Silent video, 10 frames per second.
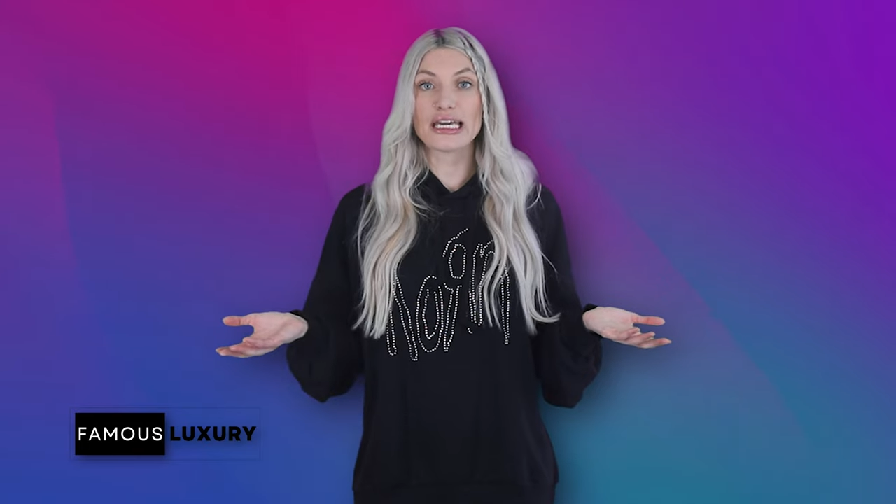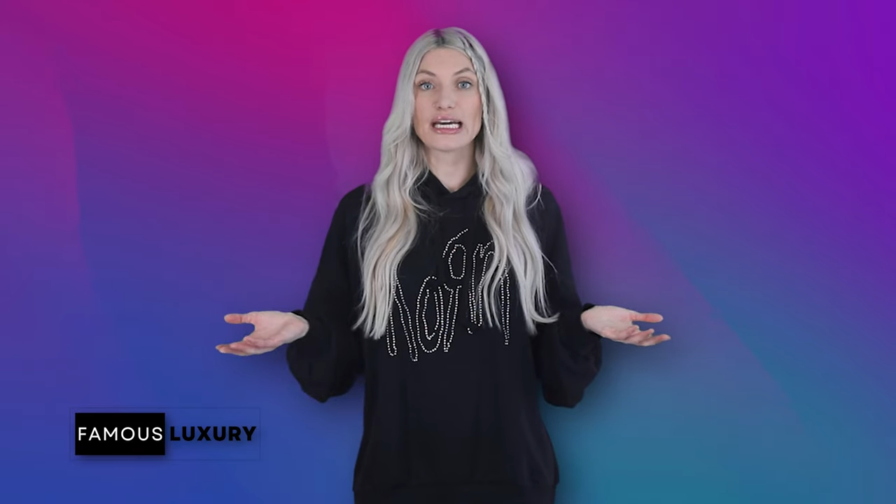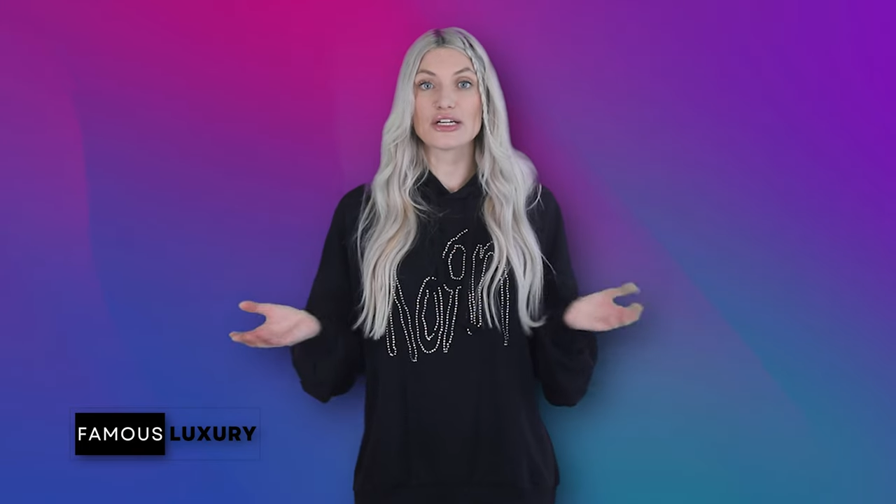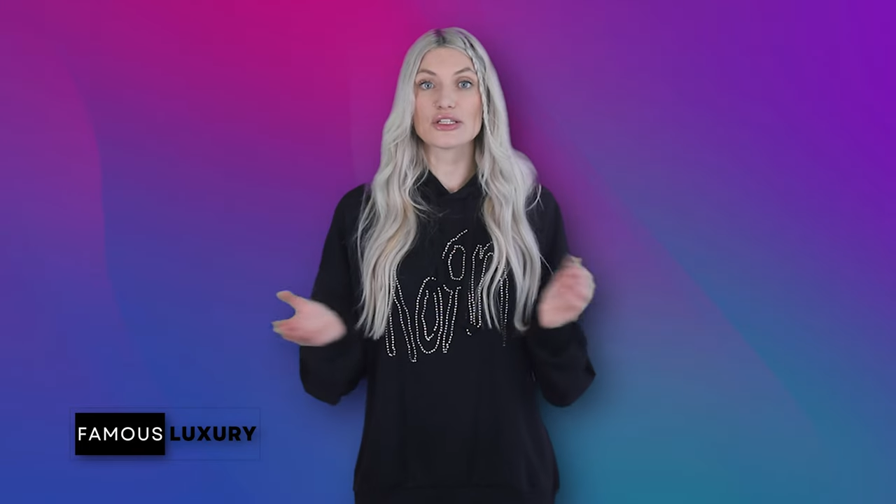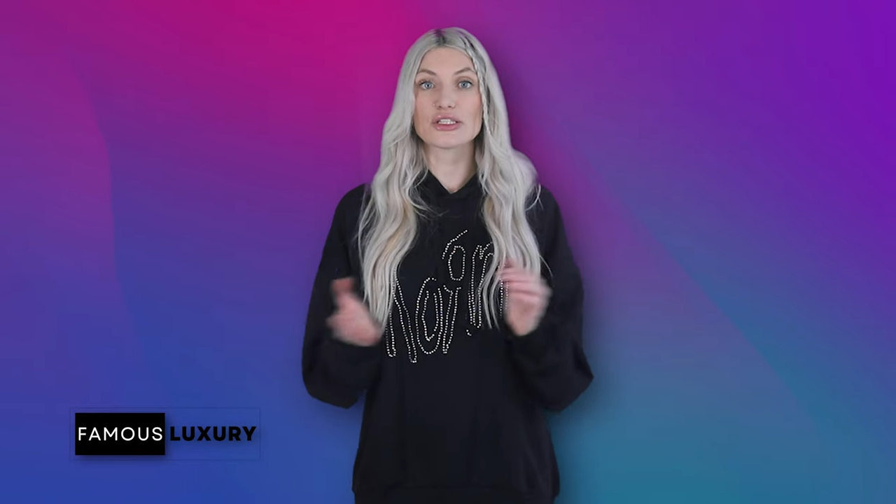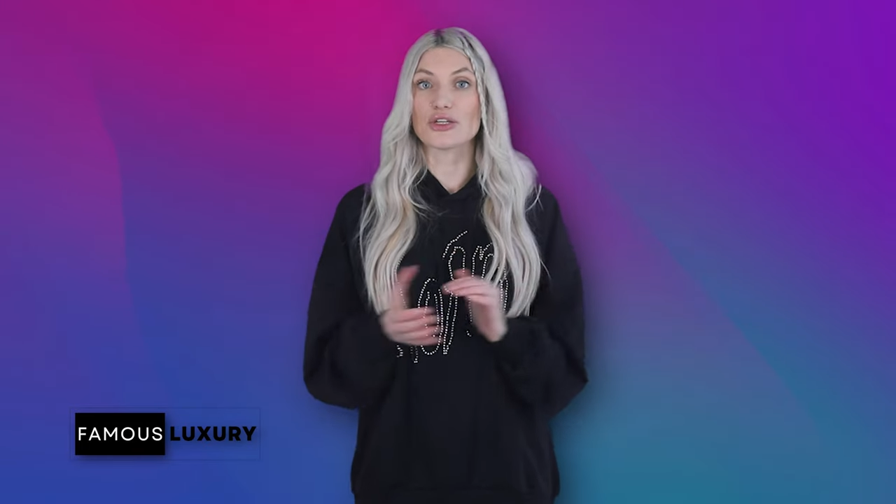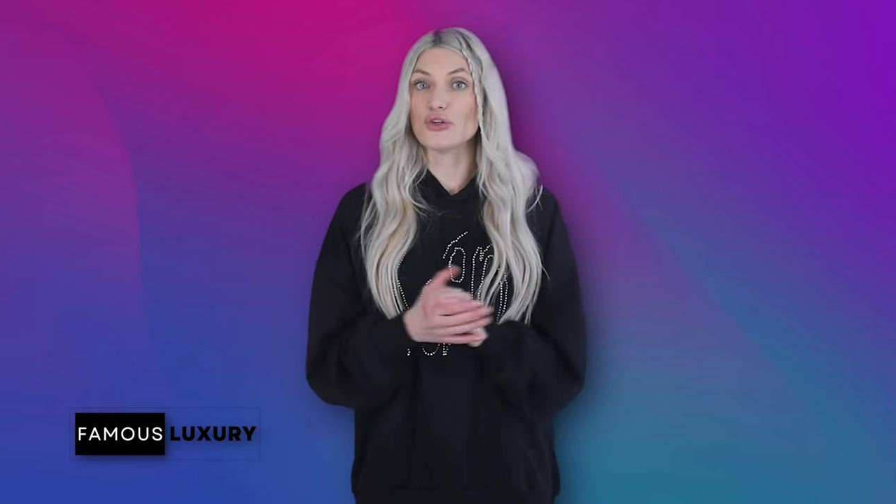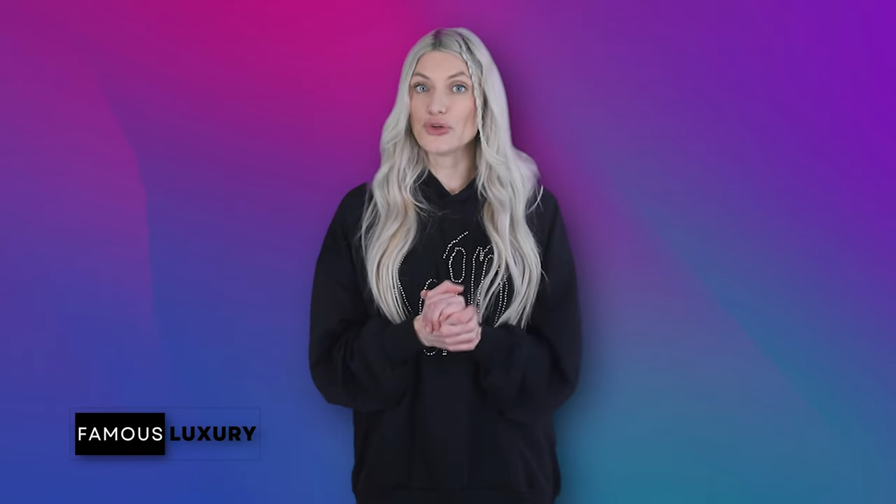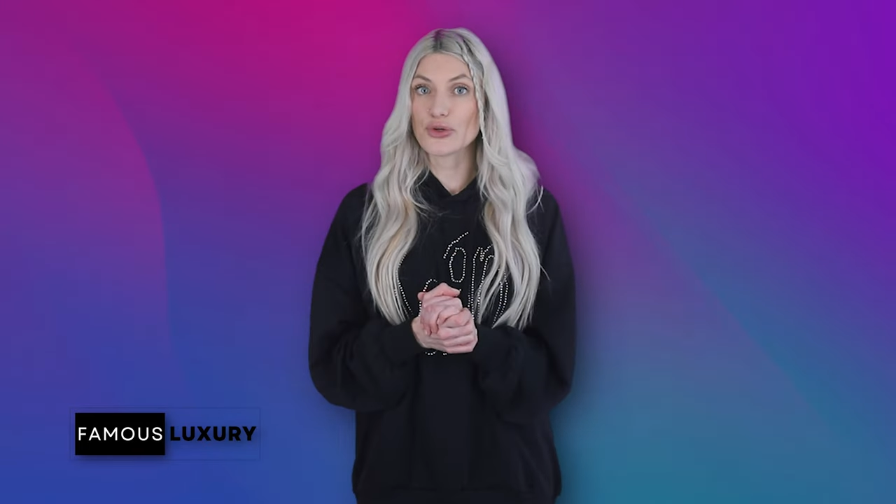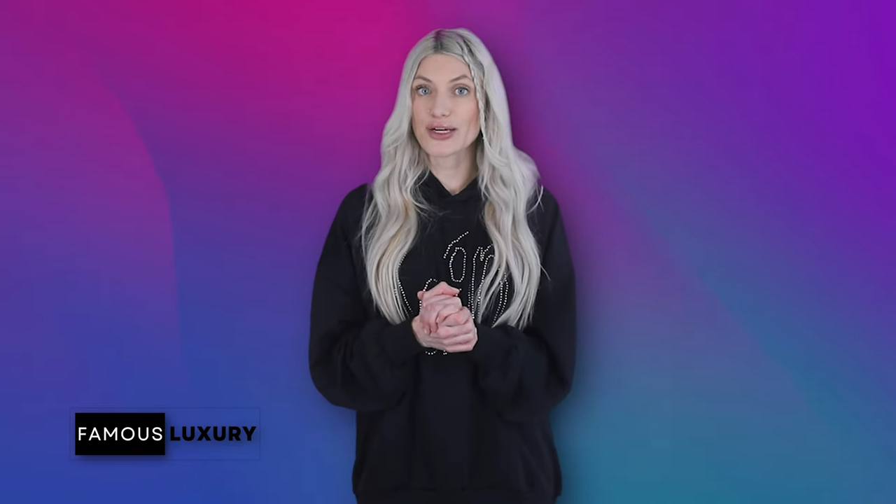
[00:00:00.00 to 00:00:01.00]
Hills and
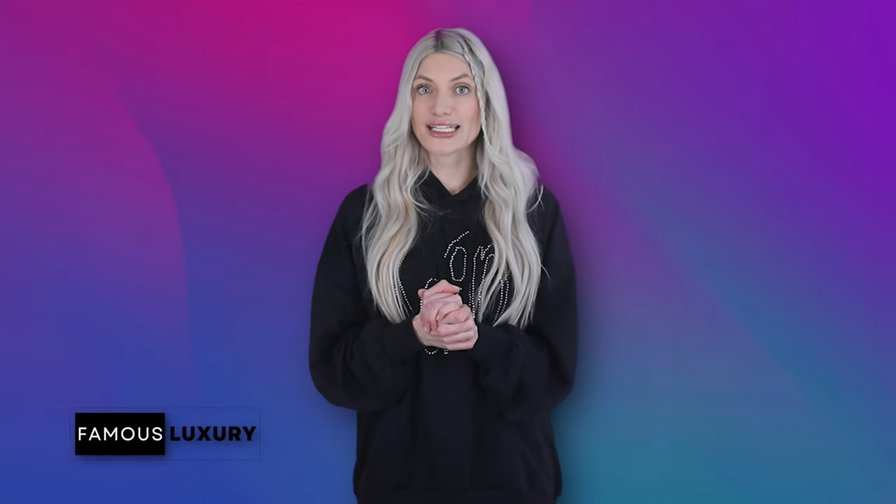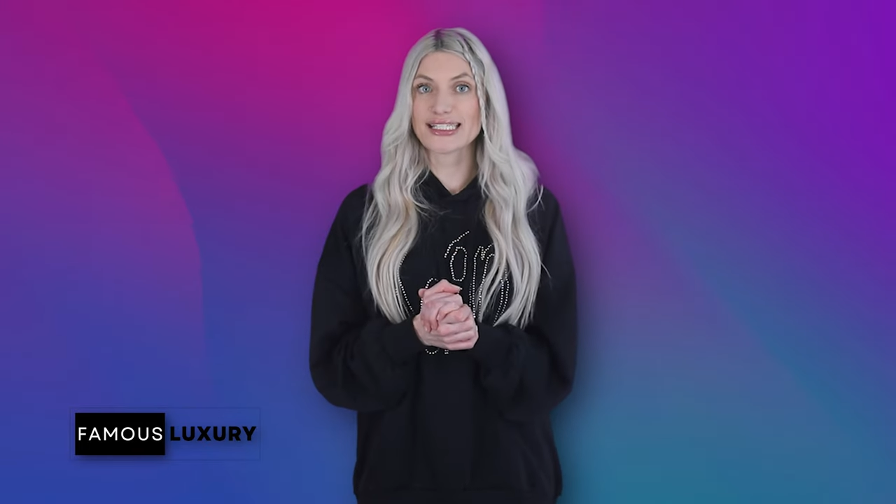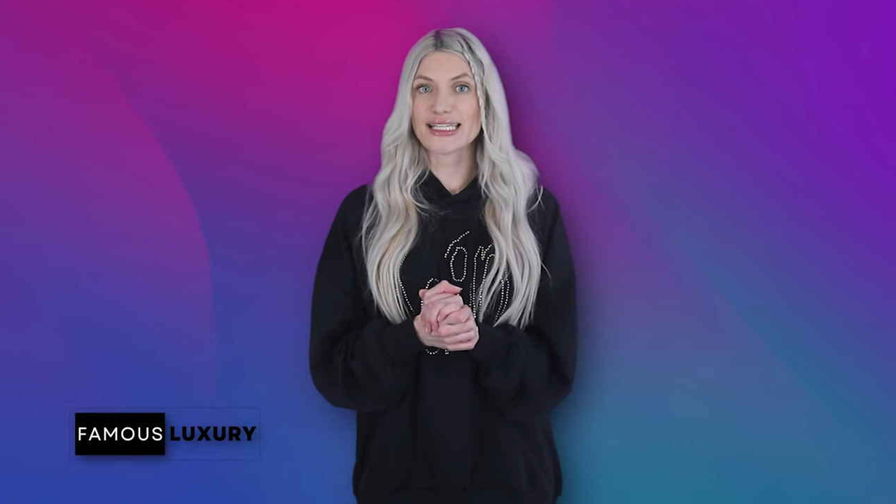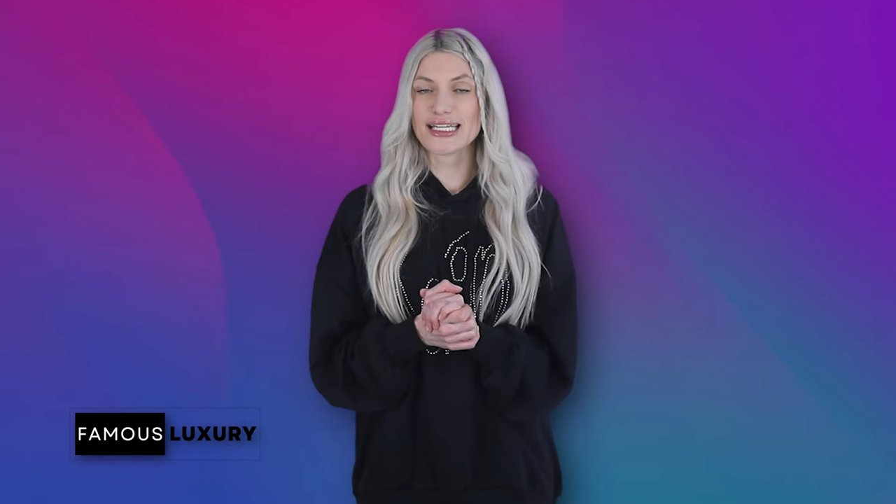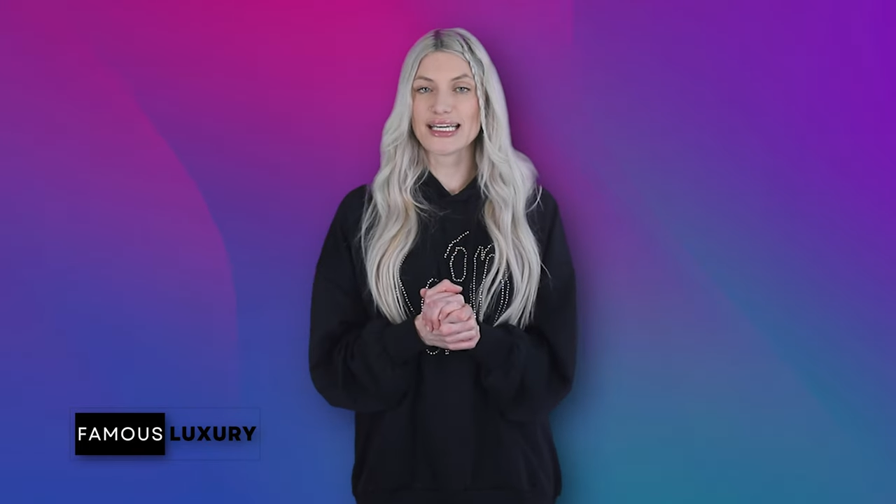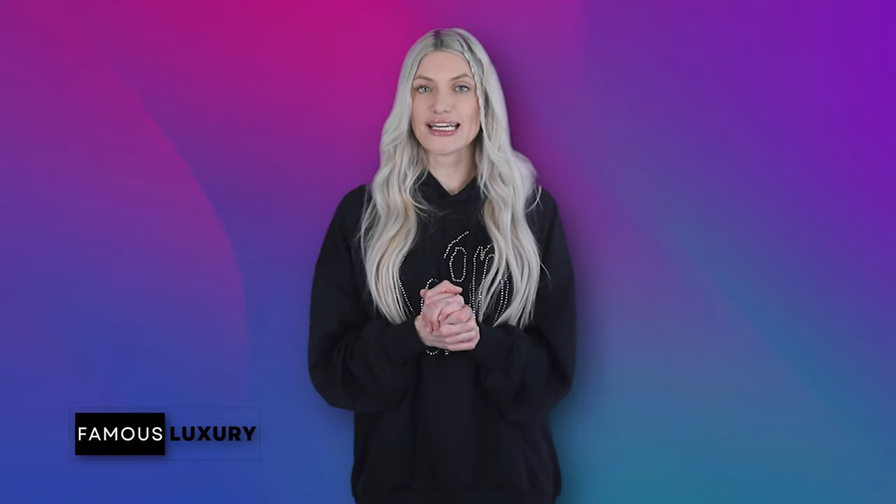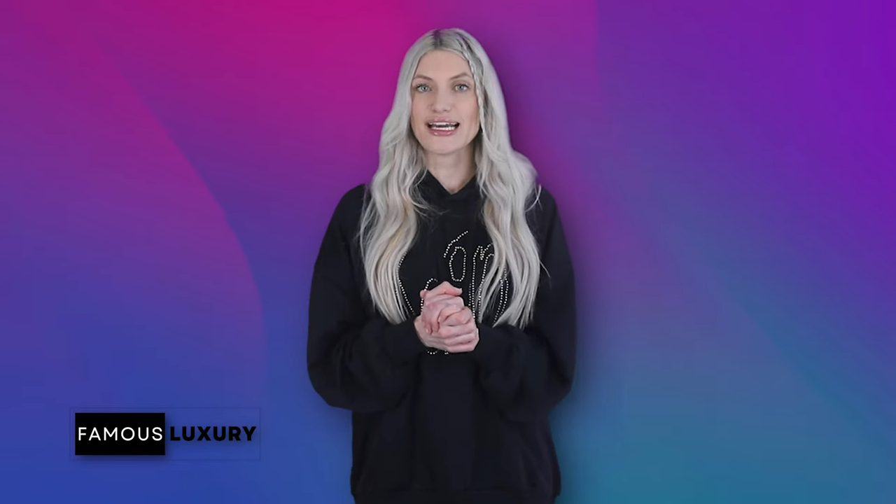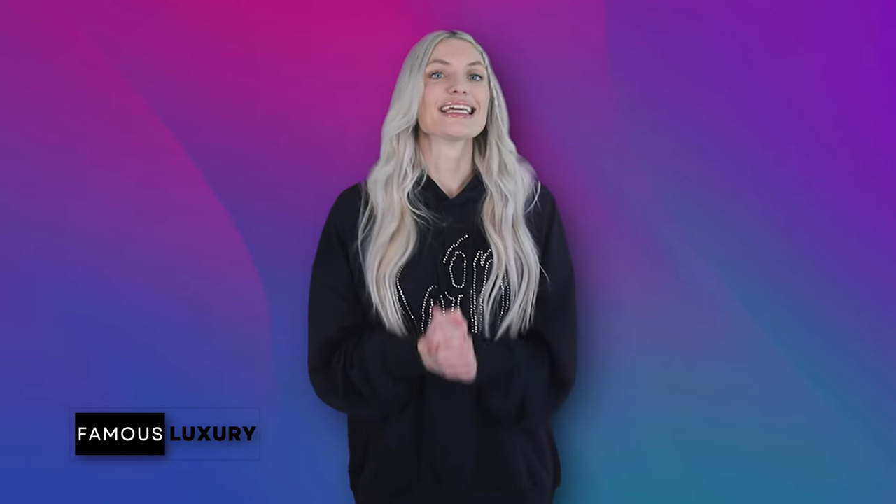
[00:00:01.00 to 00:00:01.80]
New York City,